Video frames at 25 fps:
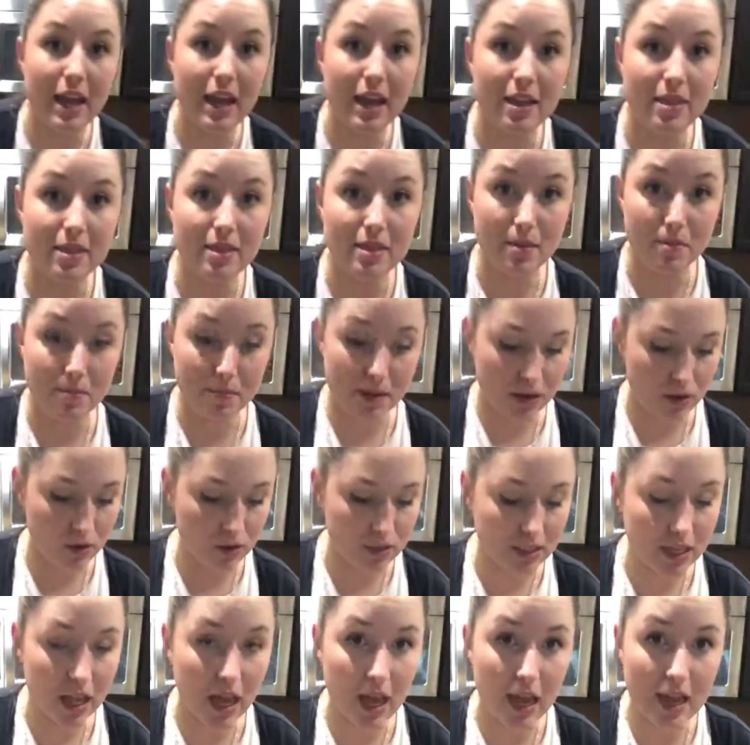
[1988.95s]
and the
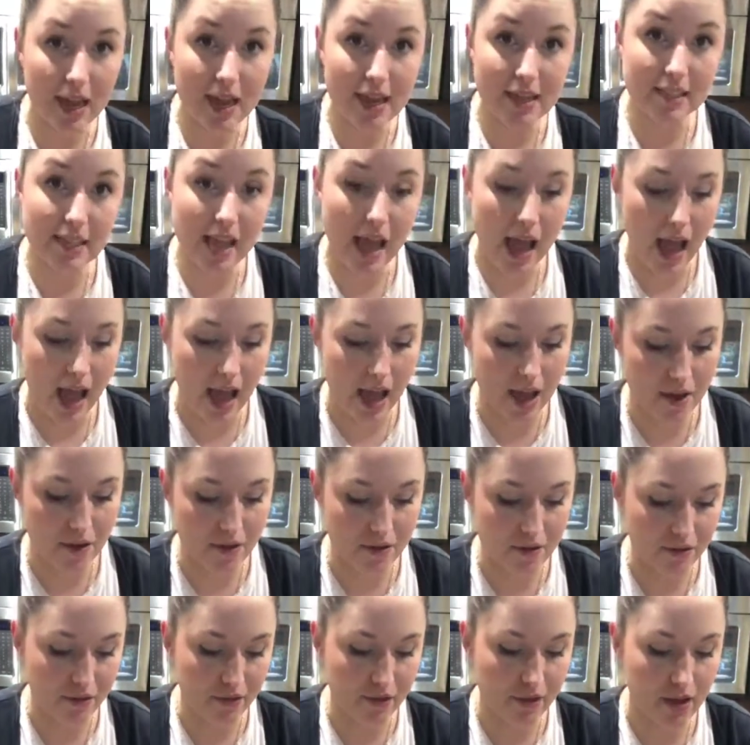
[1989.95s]
middle size
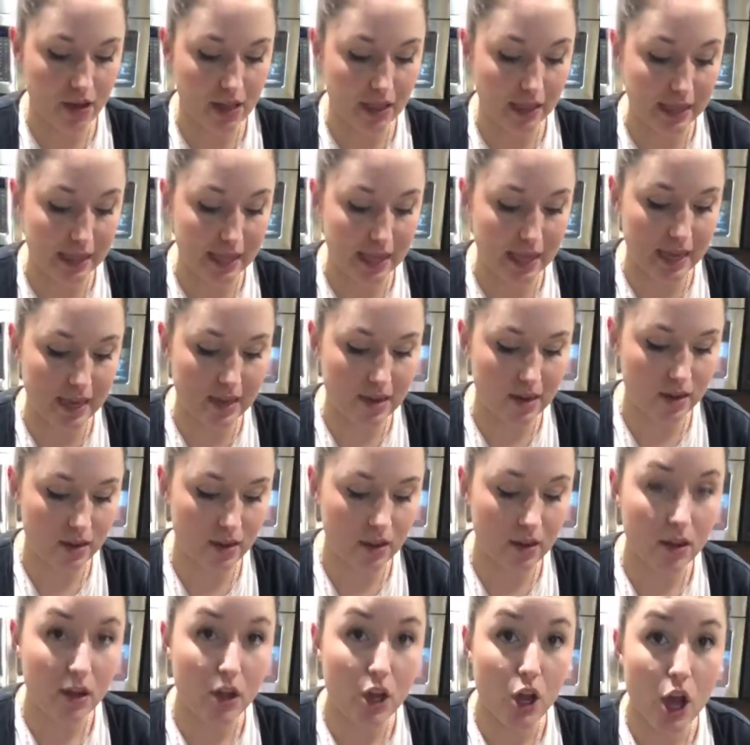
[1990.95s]
have a lid.
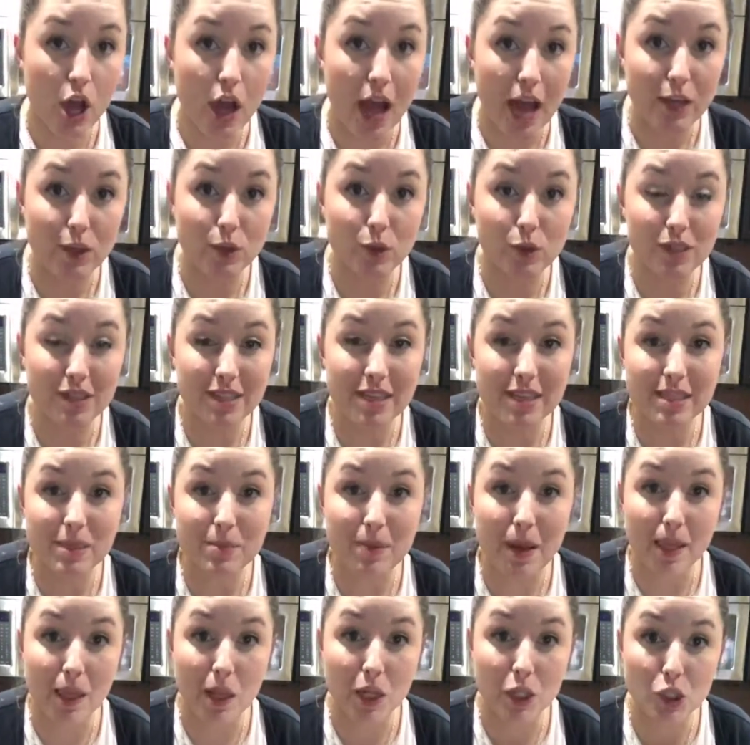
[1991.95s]
I use these
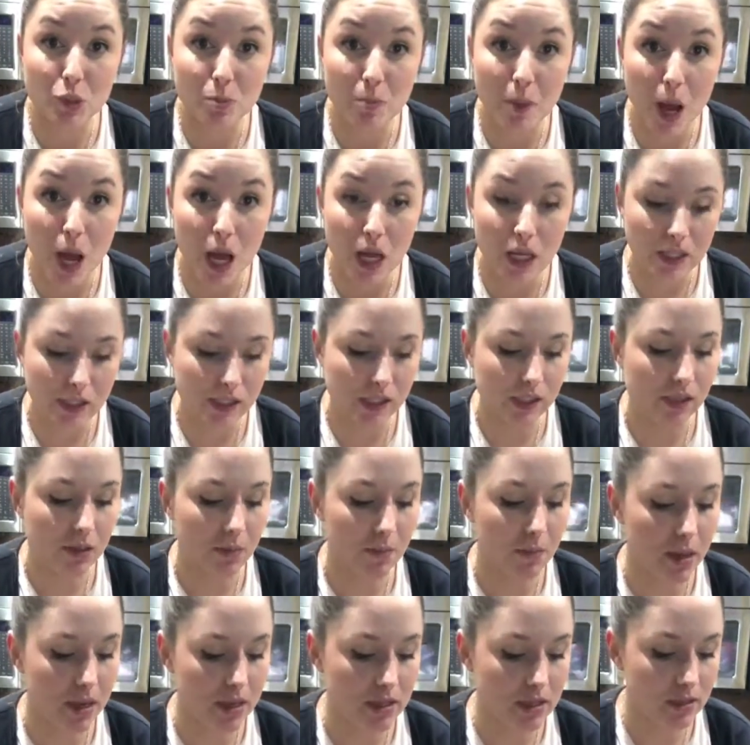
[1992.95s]
in my lunchbox,
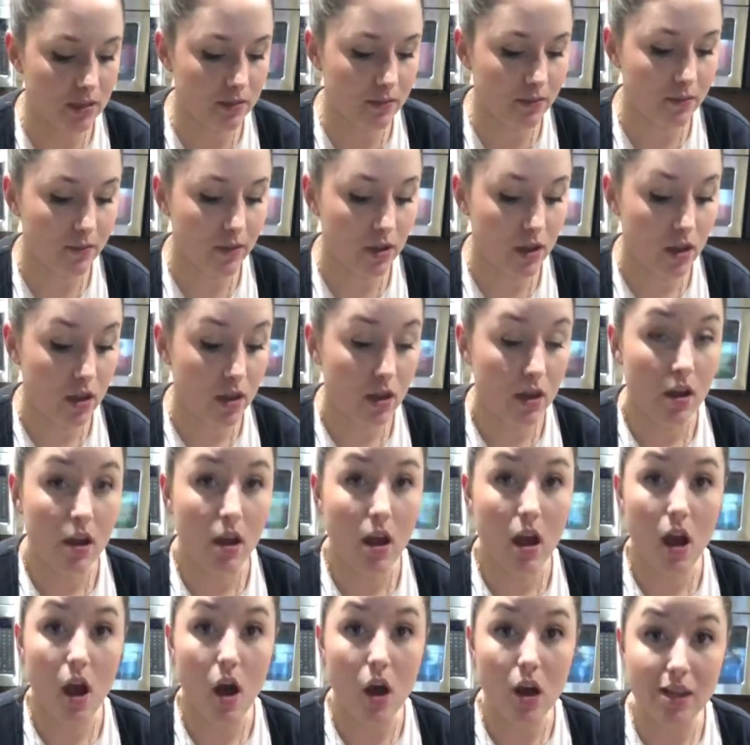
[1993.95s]
but
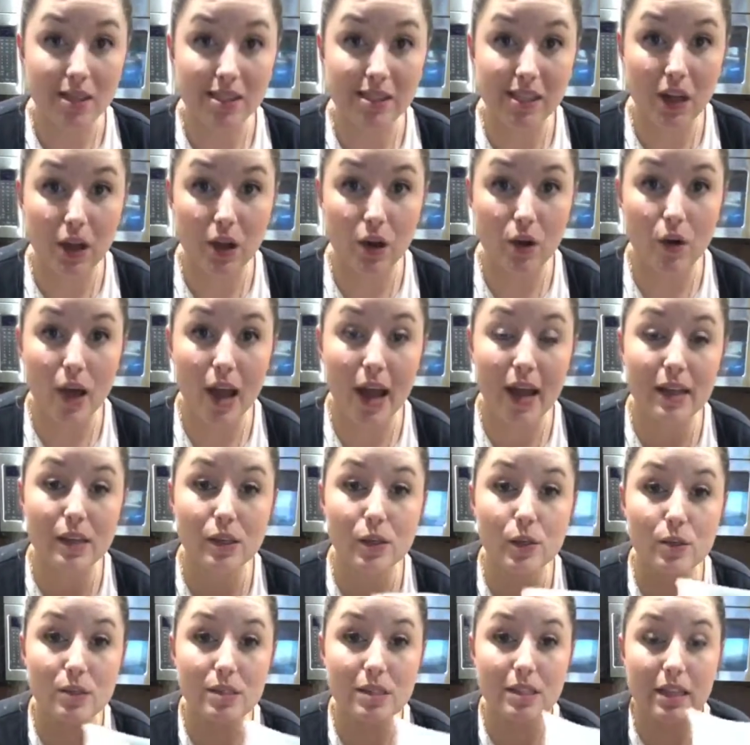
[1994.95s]
also, I
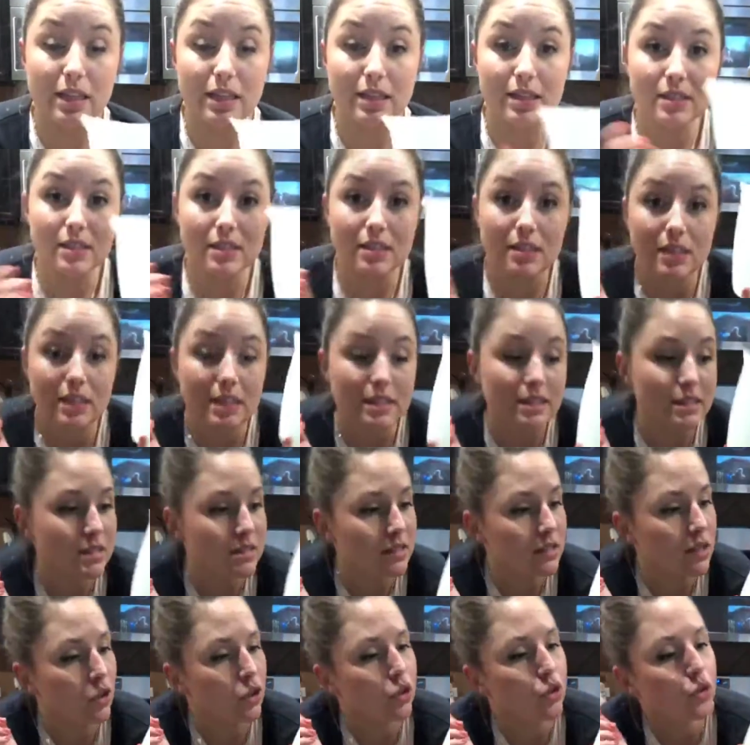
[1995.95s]
use this, this
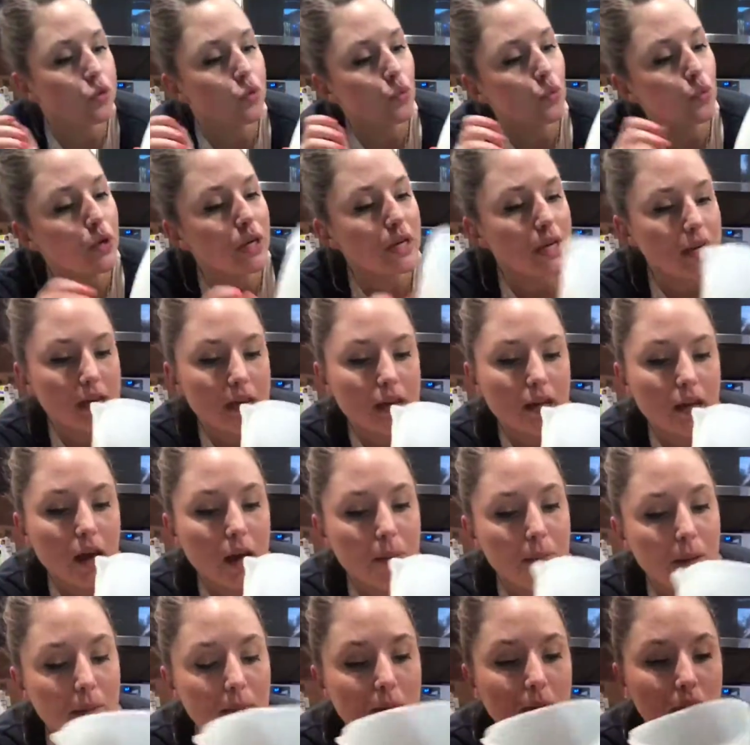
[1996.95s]
is a three
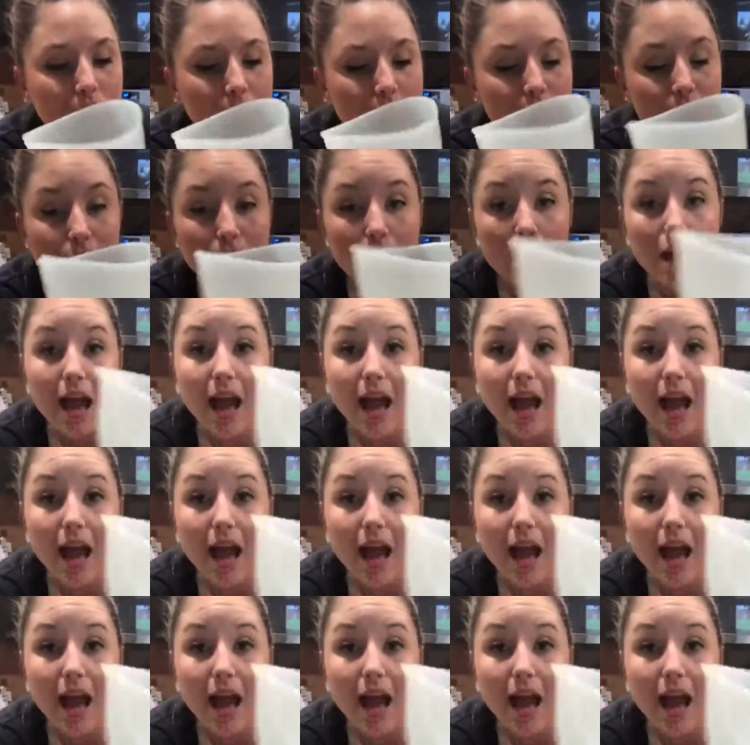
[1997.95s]
cup, I believe.